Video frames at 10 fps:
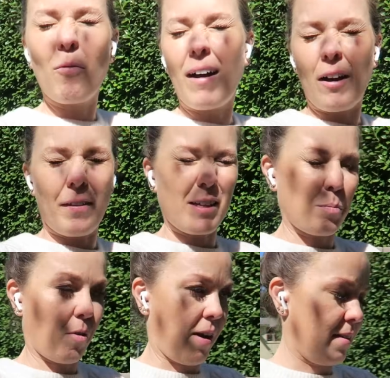Wow, that is
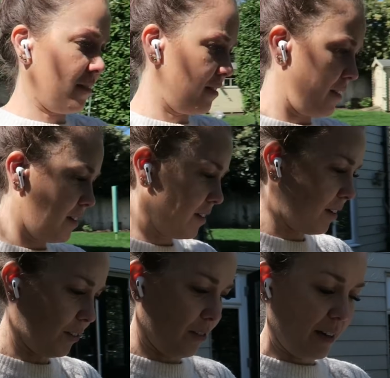bright.
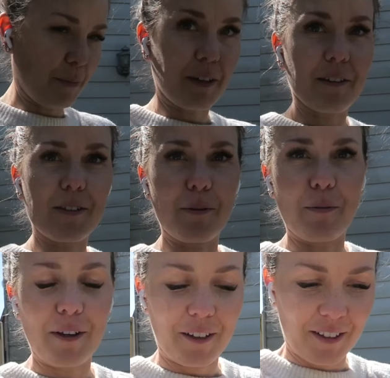Hold on, let me go somewhere
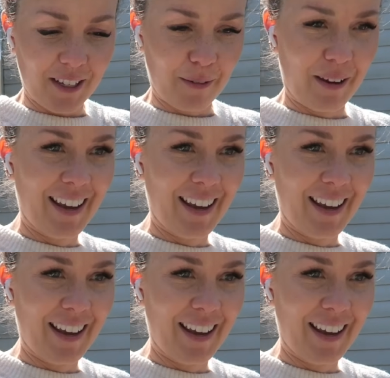where you can see me.